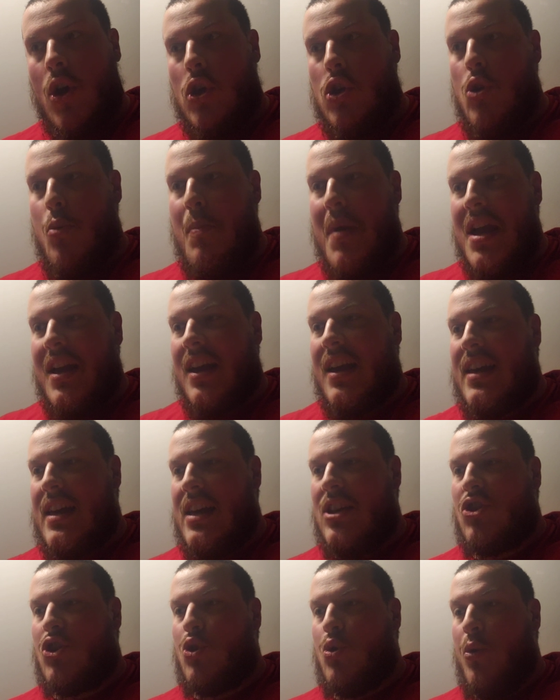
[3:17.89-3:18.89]
You make an
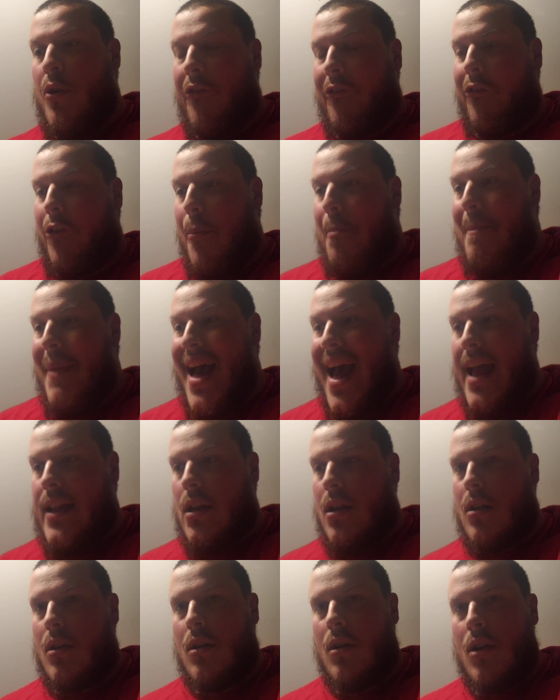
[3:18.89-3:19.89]
issue for men.